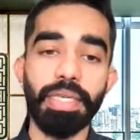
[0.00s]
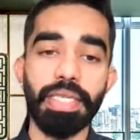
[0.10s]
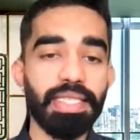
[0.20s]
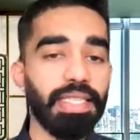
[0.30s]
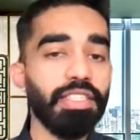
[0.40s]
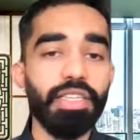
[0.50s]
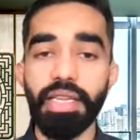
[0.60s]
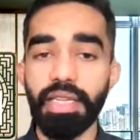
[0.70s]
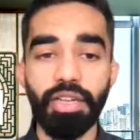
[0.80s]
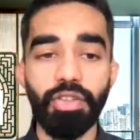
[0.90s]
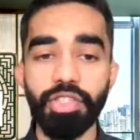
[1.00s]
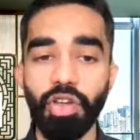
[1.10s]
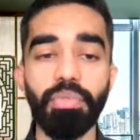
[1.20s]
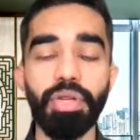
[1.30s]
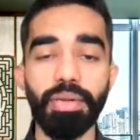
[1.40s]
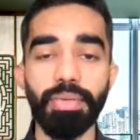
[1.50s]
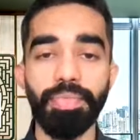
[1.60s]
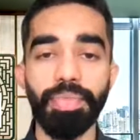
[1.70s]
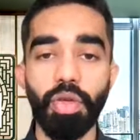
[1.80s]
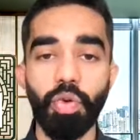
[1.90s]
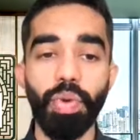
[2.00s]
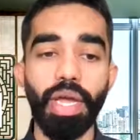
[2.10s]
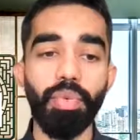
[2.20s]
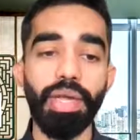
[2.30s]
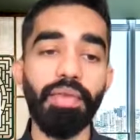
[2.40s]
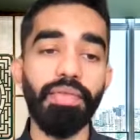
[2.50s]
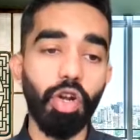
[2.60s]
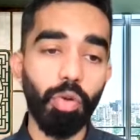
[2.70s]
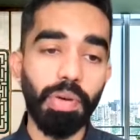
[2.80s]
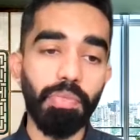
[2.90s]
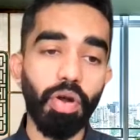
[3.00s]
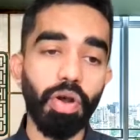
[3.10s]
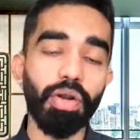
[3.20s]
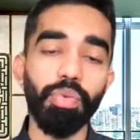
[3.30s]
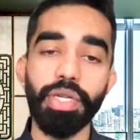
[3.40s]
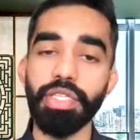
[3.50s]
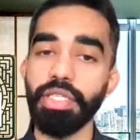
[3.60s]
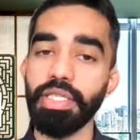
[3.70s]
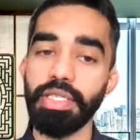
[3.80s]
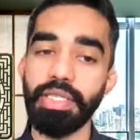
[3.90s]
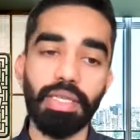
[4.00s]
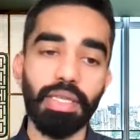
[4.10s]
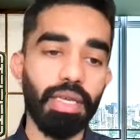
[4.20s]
It's essentially an ensemble where we have a global model, which is